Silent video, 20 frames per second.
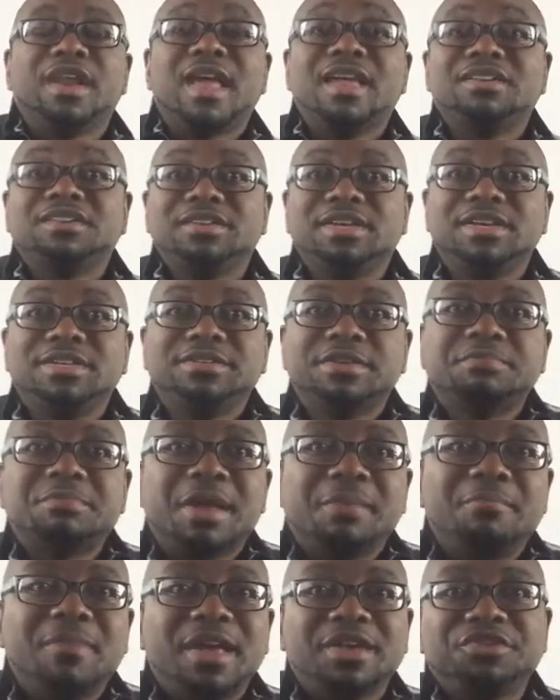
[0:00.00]
Actually, he's my
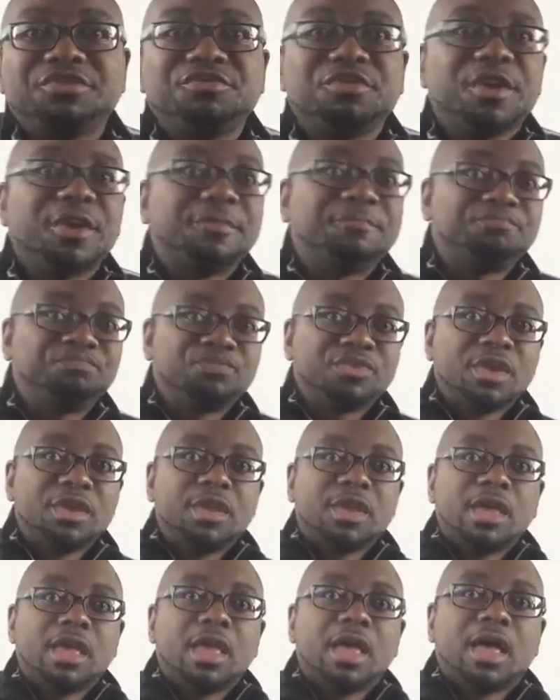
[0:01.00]
best friend.
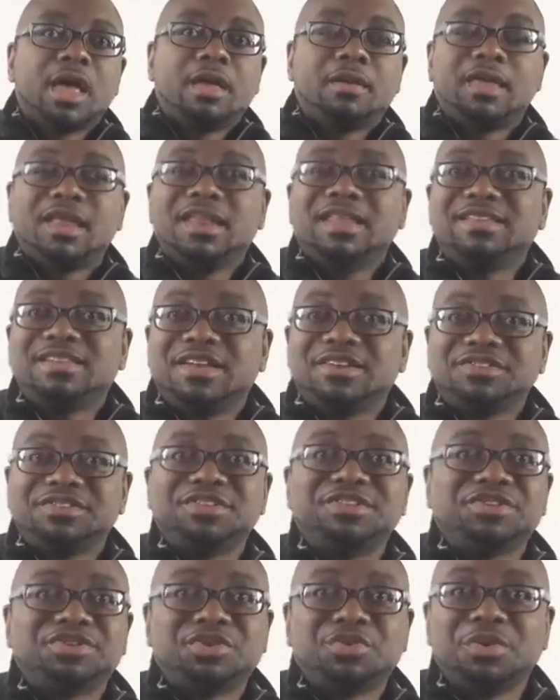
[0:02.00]
And he tells
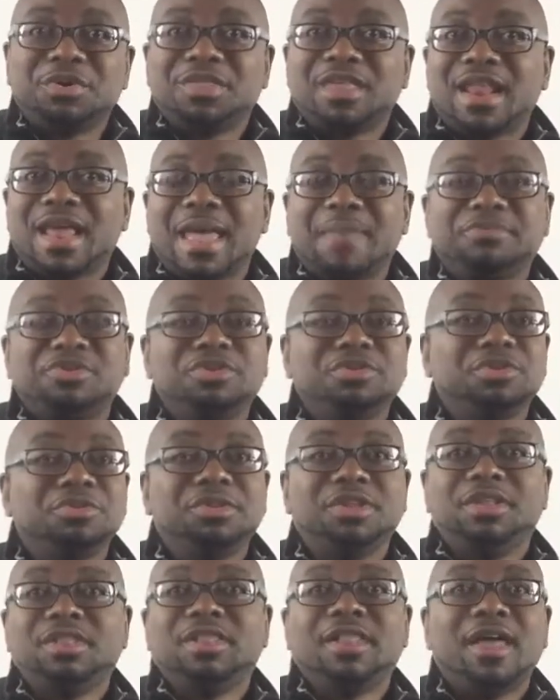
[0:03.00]
this story that I
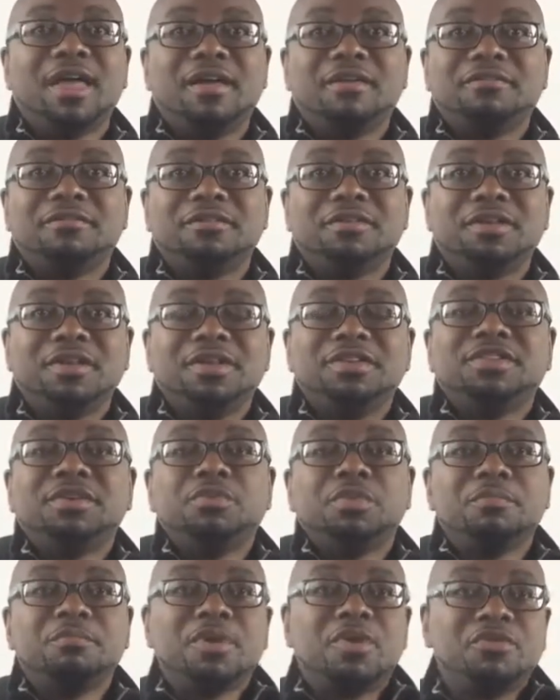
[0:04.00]
absolutely love. You see,
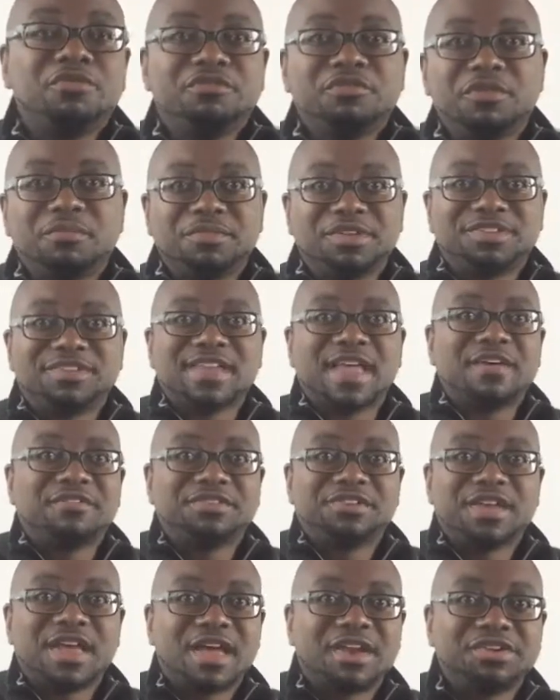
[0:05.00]
we're both from the south
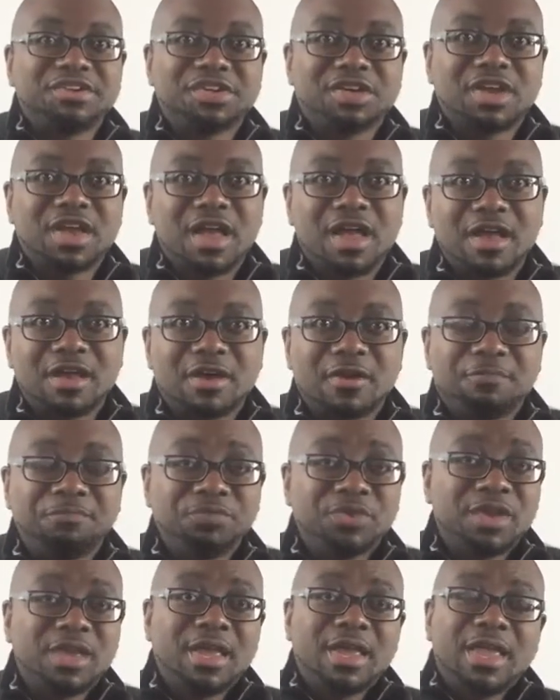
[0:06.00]
side of Chicago,
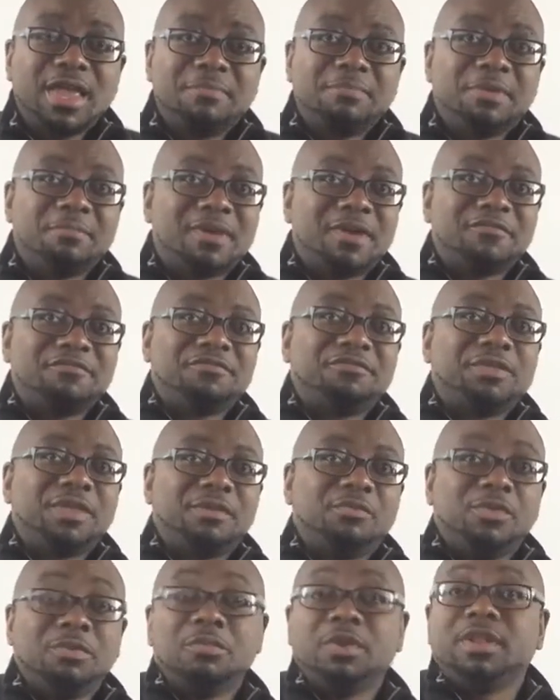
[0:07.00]

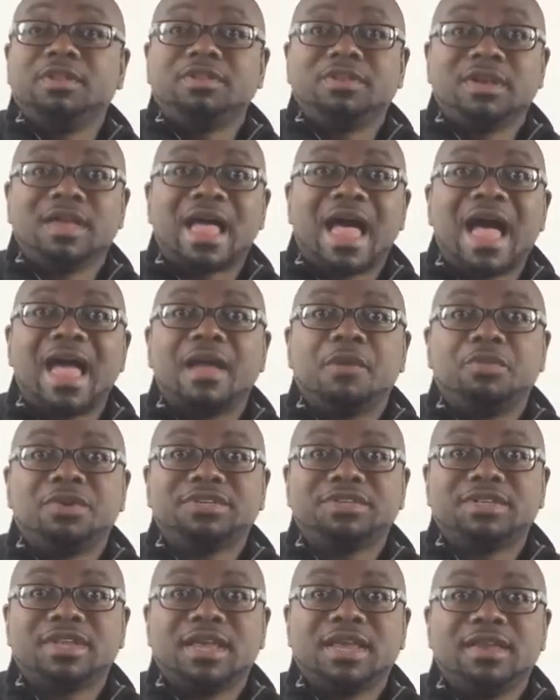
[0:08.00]
and we went to Iowa
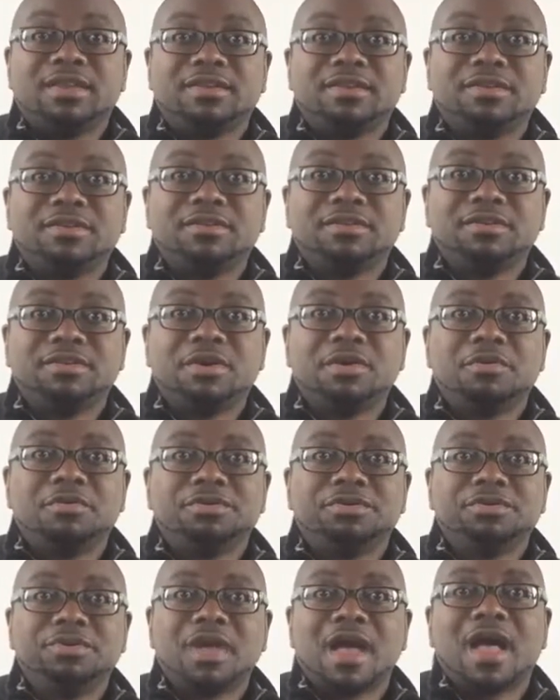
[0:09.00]
State to go
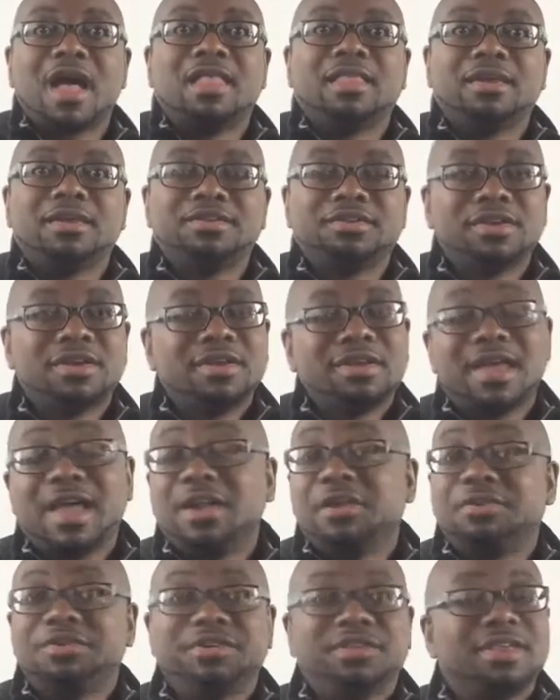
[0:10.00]
to college. I
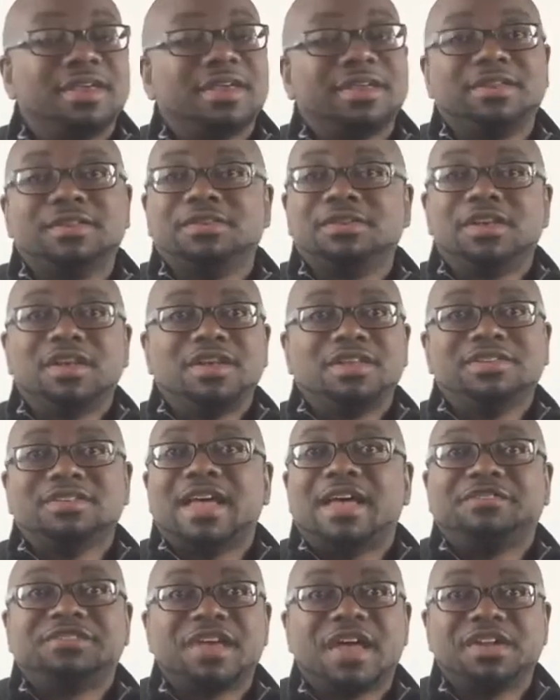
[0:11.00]
know what you're thinking,
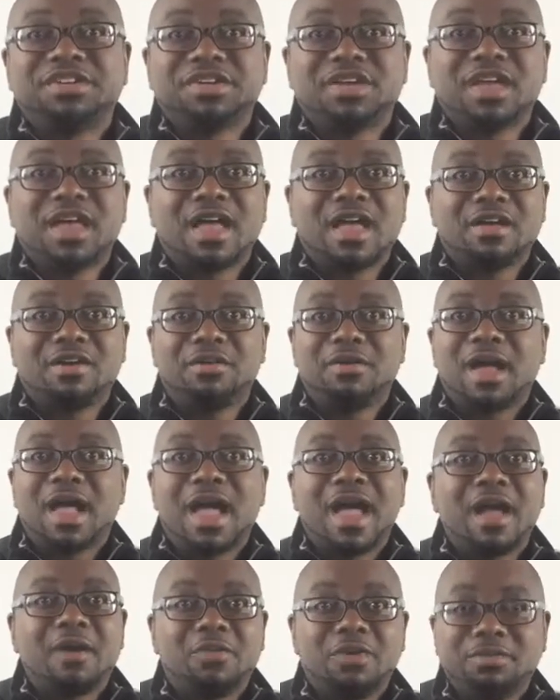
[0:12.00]
south side Chicago to
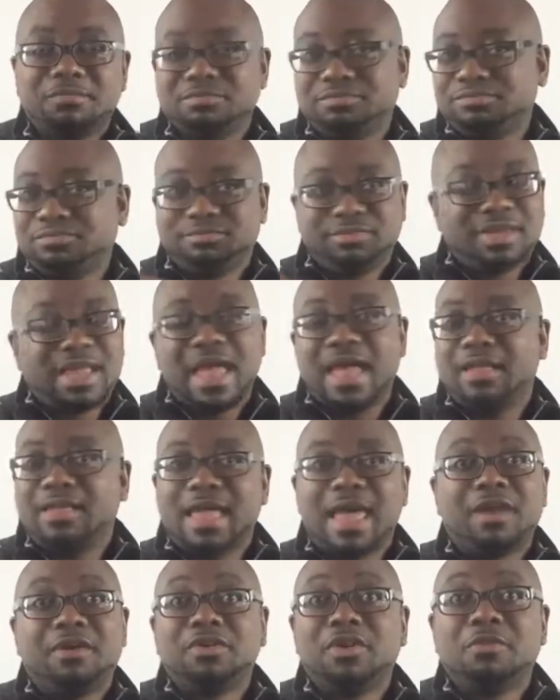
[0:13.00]
Iowa.
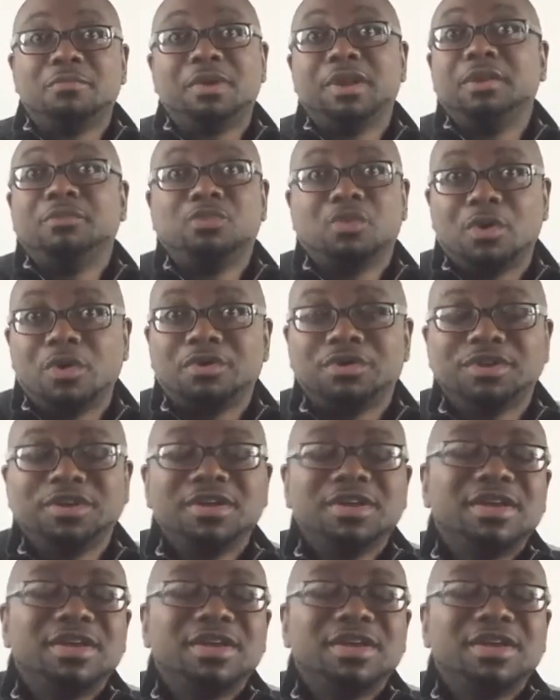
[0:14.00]
I don't know, but it worked.